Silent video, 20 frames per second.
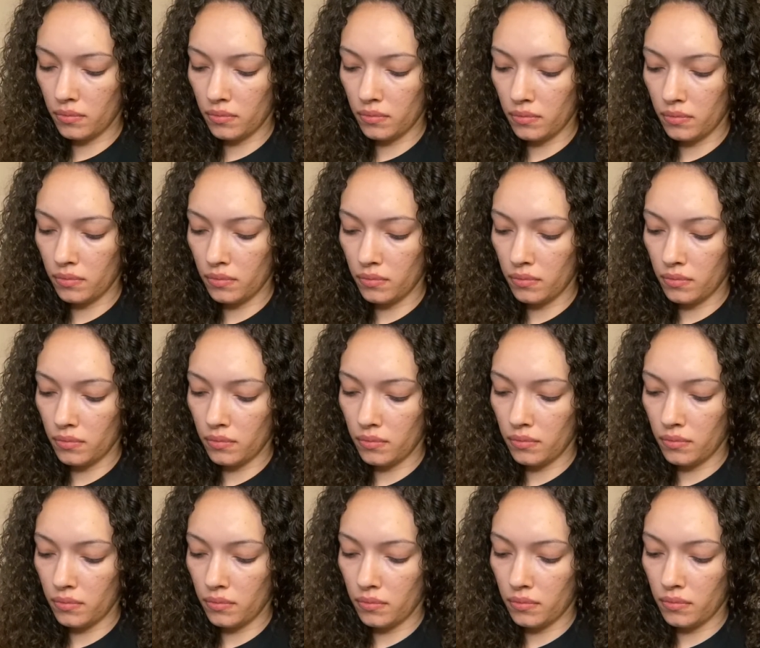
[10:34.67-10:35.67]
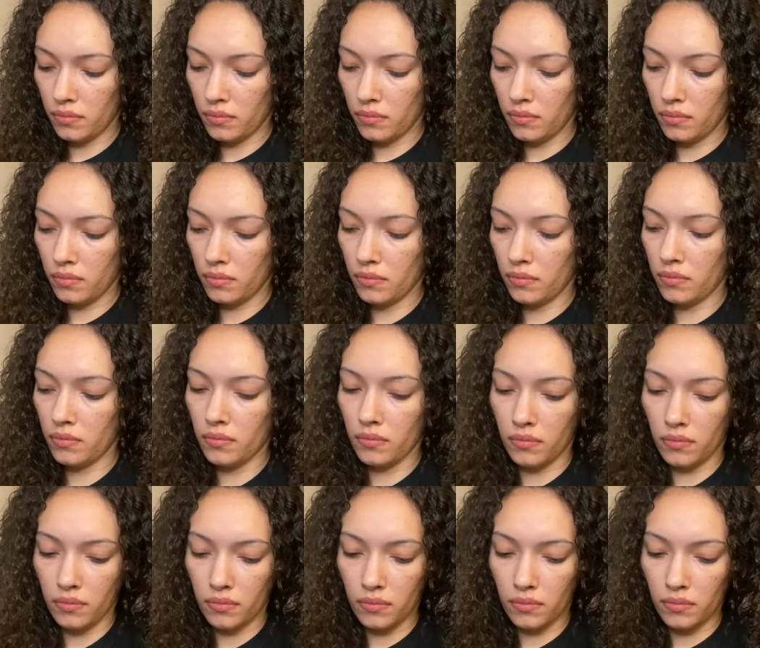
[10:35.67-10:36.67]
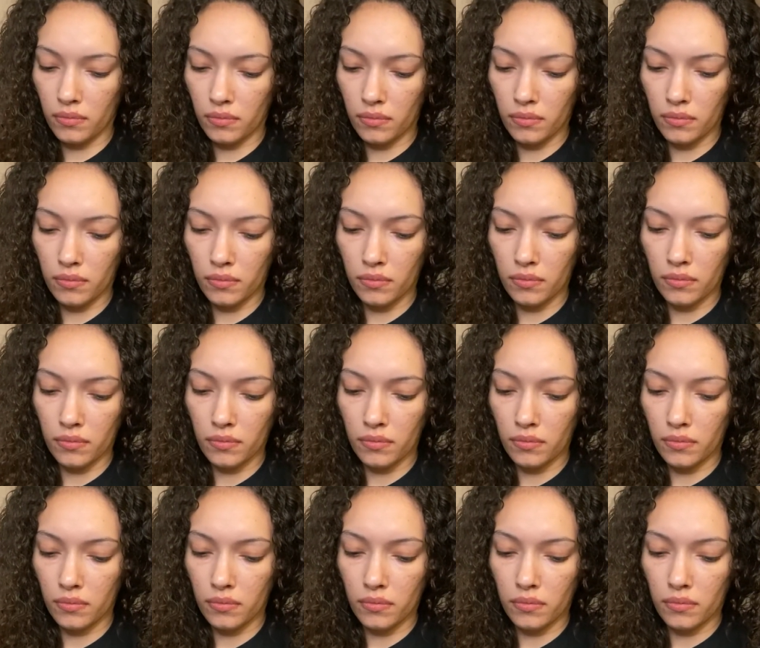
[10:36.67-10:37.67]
Nobody speaks.